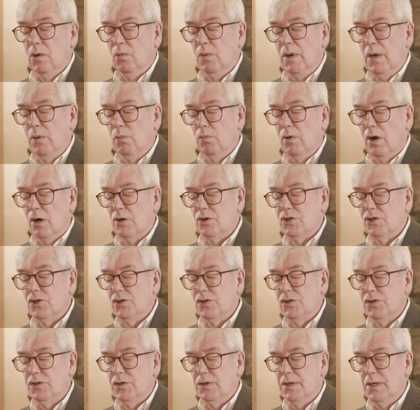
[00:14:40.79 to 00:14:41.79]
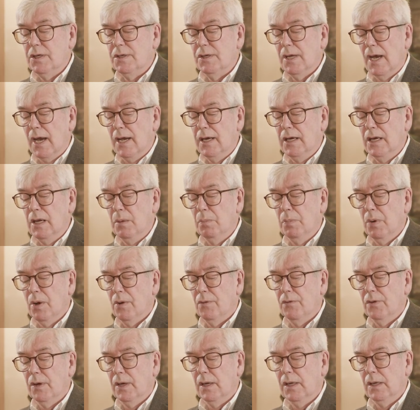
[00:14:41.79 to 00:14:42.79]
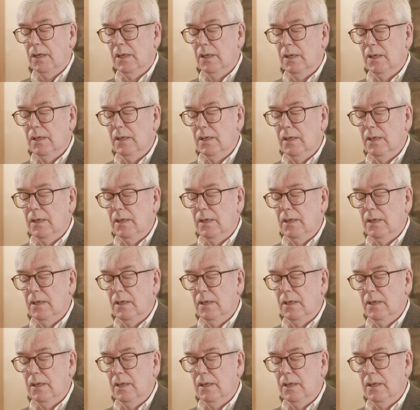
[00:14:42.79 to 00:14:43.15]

we washed the tiny body,